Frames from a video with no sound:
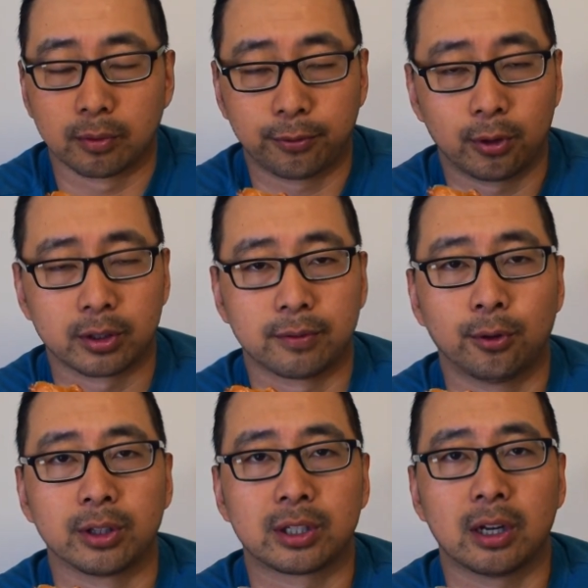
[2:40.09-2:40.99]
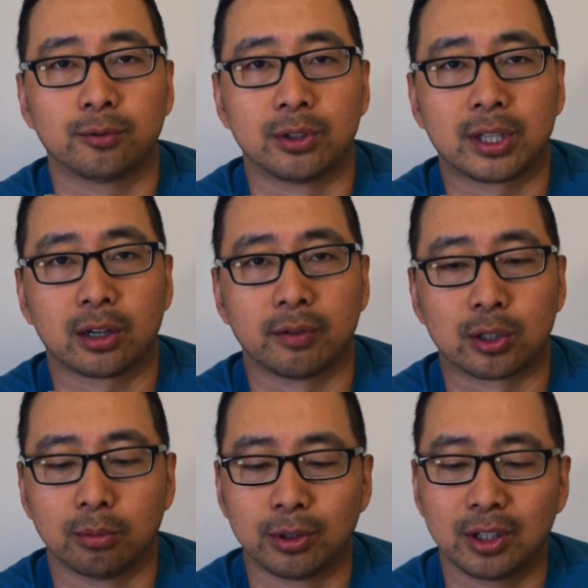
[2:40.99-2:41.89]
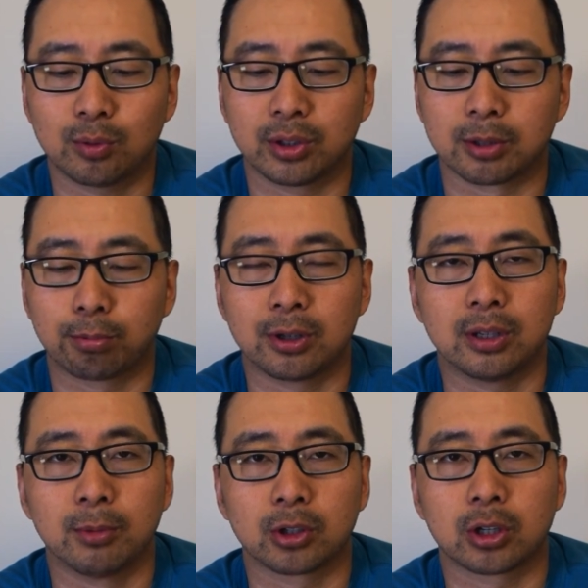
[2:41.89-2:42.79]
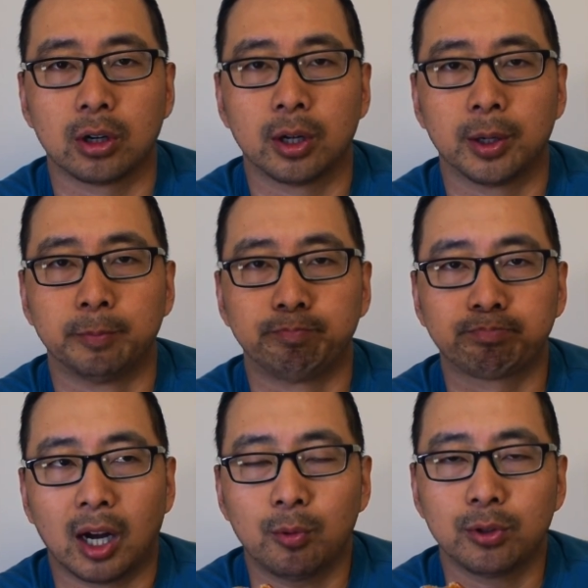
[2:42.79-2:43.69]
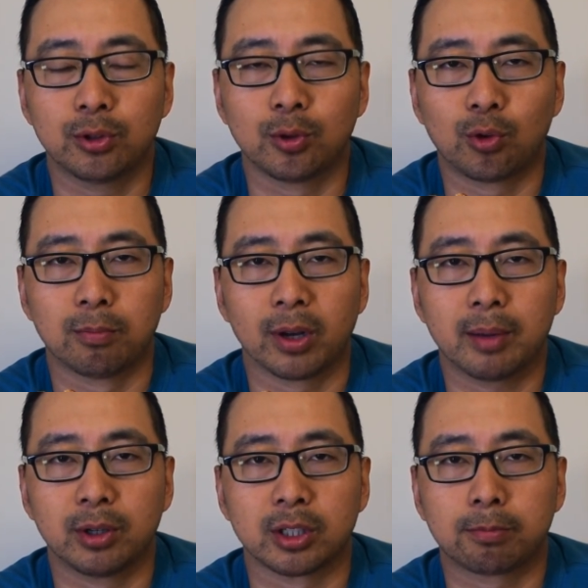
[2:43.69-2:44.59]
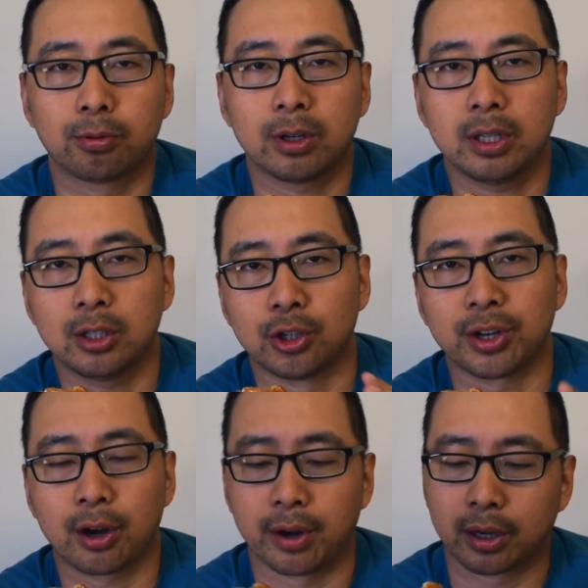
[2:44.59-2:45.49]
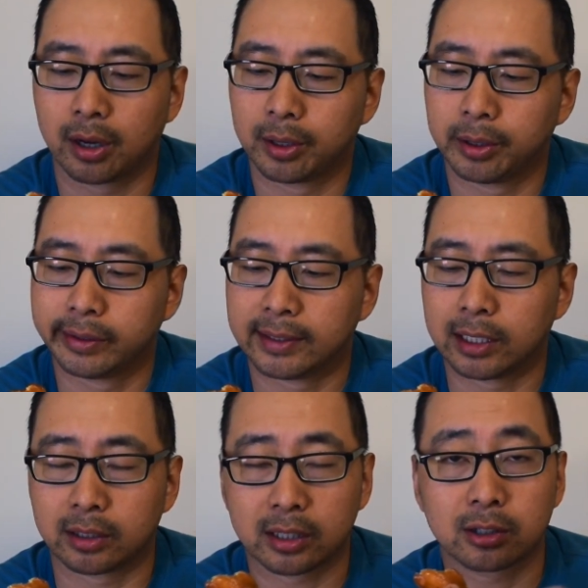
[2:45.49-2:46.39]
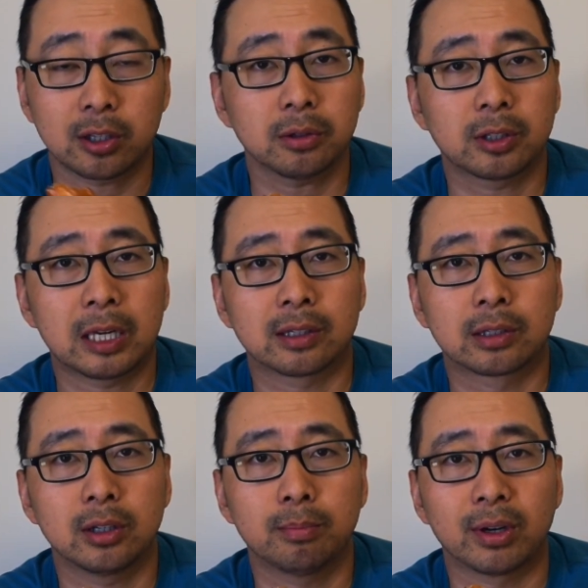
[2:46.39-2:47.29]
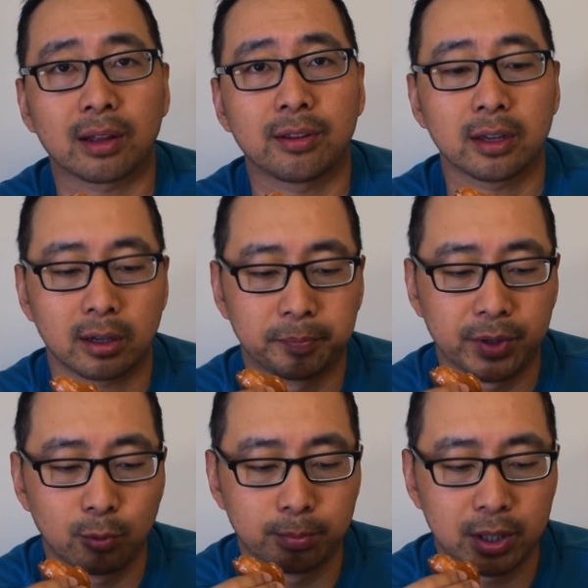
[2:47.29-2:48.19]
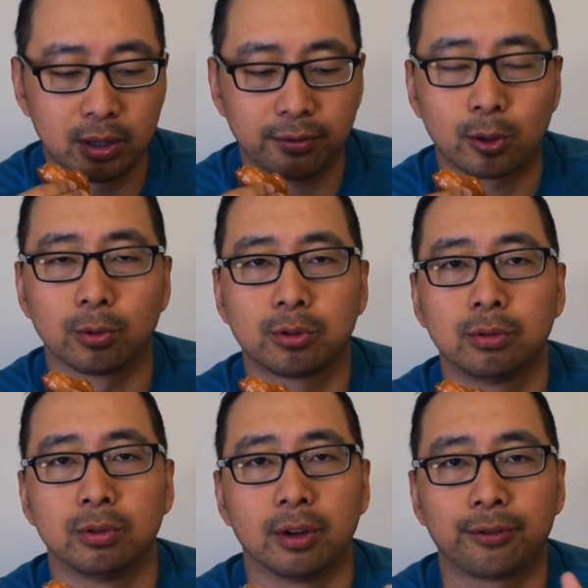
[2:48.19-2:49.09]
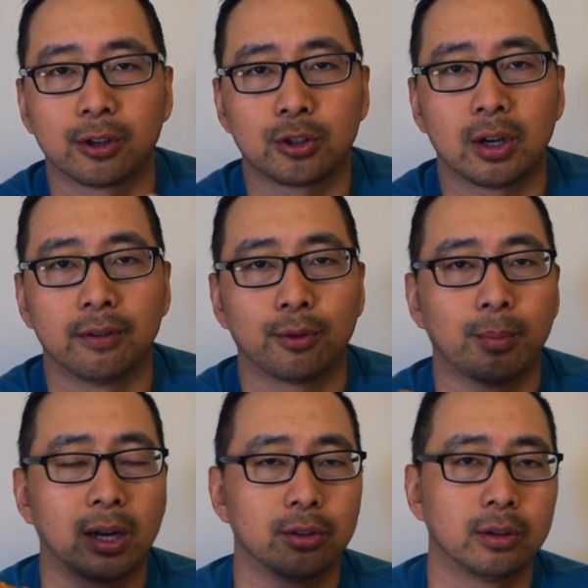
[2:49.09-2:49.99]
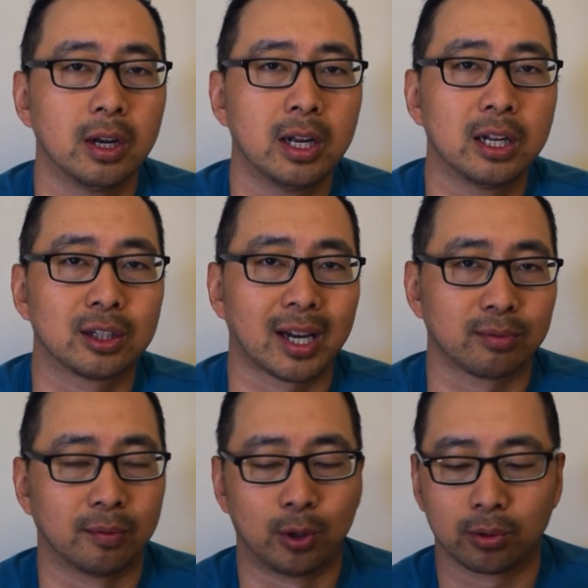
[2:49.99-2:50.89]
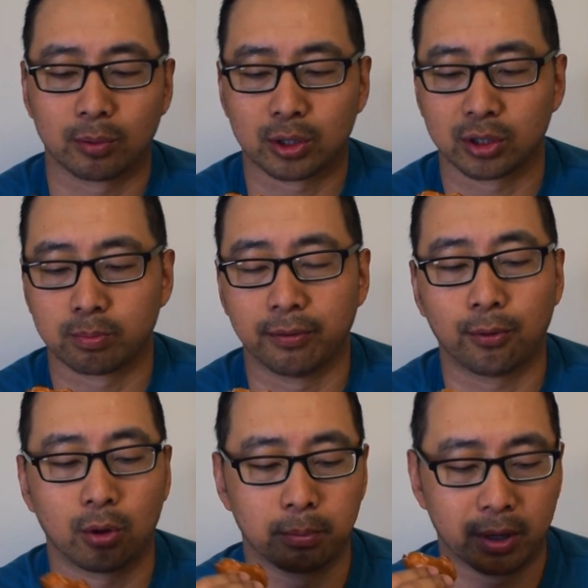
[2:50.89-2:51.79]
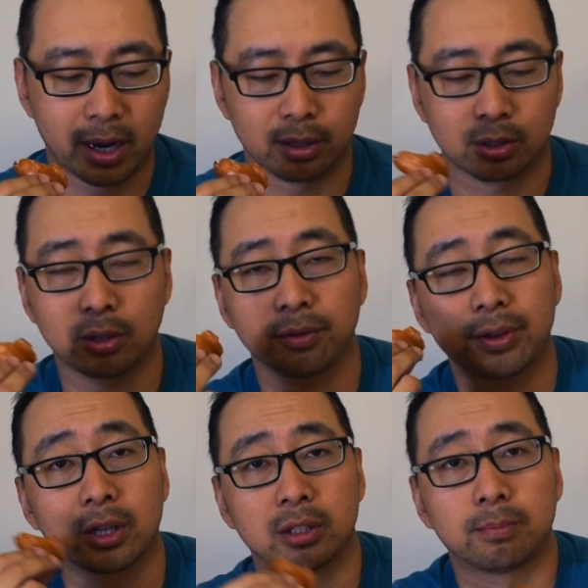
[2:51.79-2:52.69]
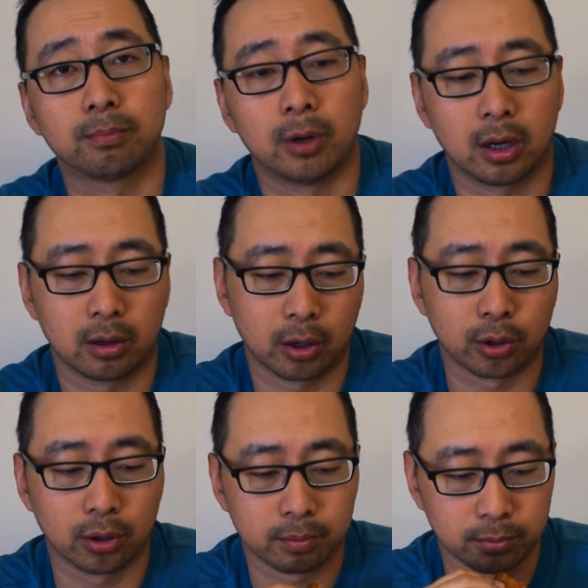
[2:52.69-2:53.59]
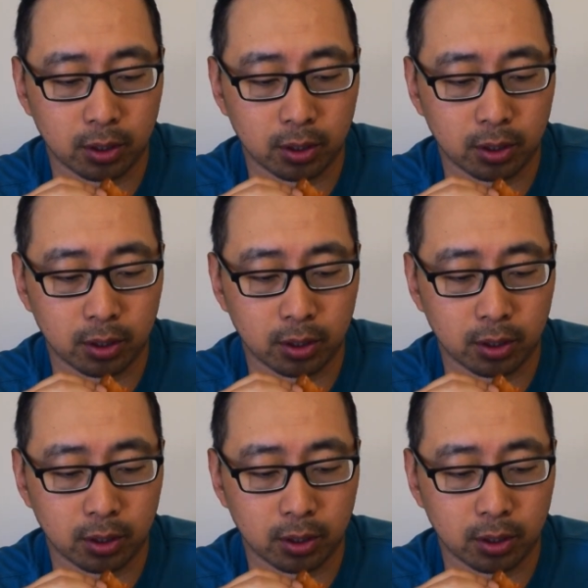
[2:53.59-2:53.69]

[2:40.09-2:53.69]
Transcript: for itself to stand on its own. But this one is pretty much I wouldn't use the word bland, but it's pretty generic. It still tastes good, but I think it would be difficult to differentiate it from other types of donut shops before. But I still think it's a good